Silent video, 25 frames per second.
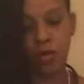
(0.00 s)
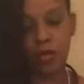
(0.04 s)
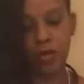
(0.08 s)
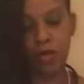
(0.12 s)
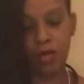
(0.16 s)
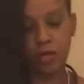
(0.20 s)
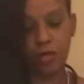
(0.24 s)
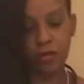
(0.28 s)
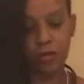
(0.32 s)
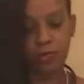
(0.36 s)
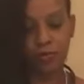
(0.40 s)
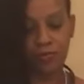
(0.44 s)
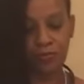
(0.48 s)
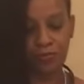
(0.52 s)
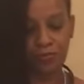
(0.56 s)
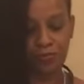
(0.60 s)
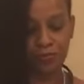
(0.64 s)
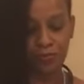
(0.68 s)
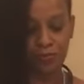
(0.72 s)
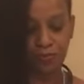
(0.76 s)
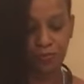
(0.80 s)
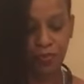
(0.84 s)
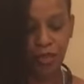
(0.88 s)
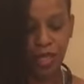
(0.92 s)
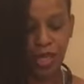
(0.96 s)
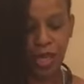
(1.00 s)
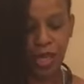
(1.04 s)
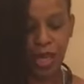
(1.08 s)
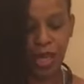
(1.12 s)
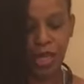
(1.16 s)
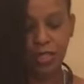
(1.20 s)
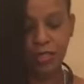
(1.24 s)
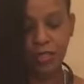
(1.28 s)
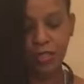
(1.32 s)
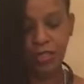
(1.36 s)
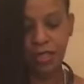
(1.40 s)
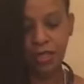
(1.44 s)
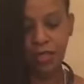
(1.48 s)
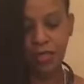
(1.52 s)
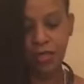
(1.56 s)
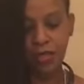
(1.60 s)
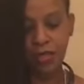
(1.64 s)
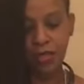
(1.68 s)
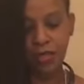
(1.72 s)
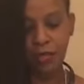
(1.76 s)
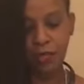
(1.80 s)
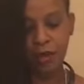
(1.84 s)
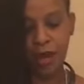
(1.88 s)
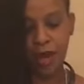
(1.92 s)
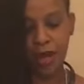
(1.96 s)
um, and it's, it's
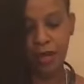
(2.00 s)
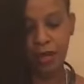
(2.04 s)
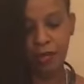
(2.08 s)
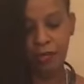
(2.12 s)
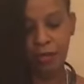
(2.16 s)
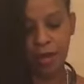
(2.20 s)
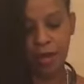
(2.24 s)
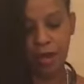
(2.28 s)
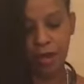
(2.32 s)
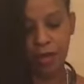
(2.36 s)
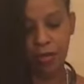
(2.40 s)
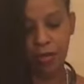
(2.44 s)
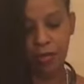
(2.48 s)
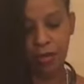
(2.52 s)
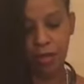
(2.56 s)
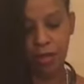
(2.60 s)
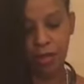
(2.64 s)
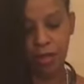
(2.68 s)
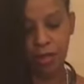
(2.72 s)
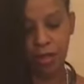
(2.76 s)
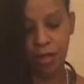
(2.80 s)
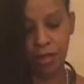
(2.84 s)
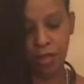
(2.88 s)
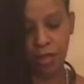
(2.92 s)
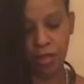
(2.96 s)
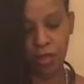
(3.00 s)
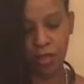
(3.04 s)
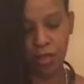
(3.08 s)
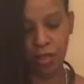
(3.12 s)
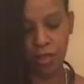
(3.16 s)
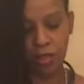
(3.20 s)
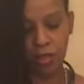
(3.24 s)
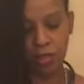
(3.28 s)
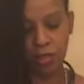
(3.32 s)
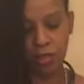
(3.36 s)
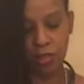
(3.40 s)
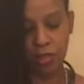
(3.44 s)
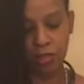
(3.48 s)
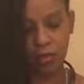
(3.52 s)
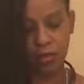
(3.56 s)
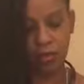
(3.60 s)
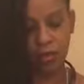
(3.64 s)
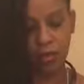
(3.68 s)
on the back about the, uh,